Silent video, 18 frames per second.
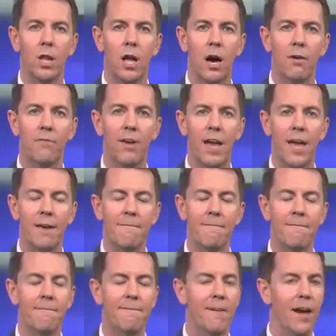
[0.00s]
Of
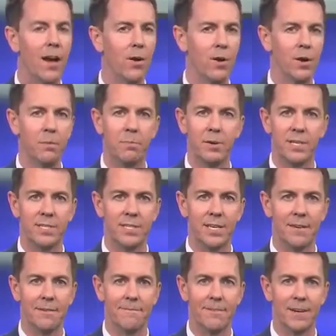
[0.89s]
a very
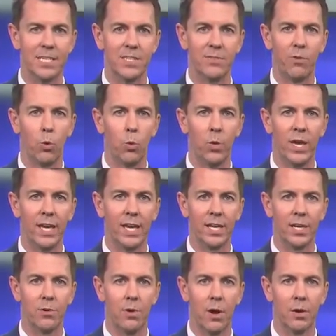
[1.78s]
busy festival
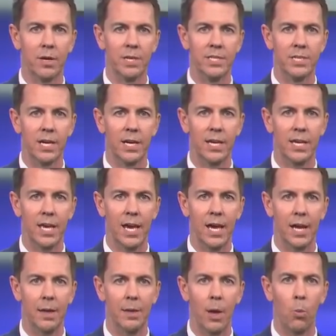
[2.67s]
weekend around
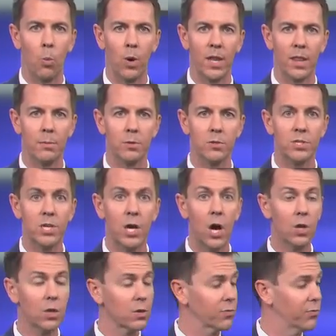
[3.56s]
Kentuckiana, and one of the most
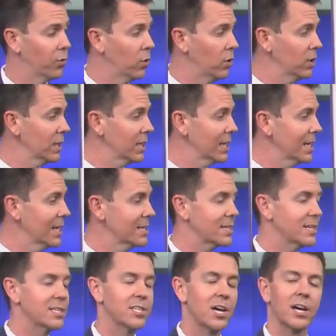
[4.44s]
colorful
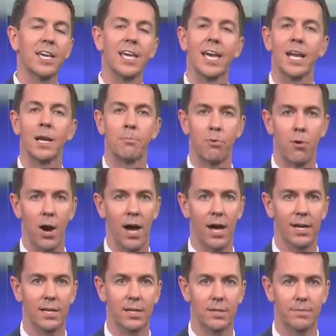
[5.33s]
is Kentuckiana
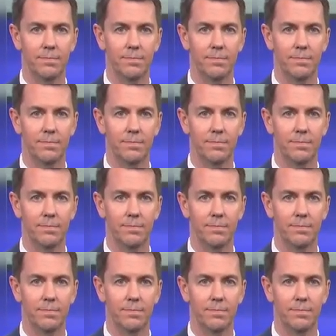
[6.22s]
Pride.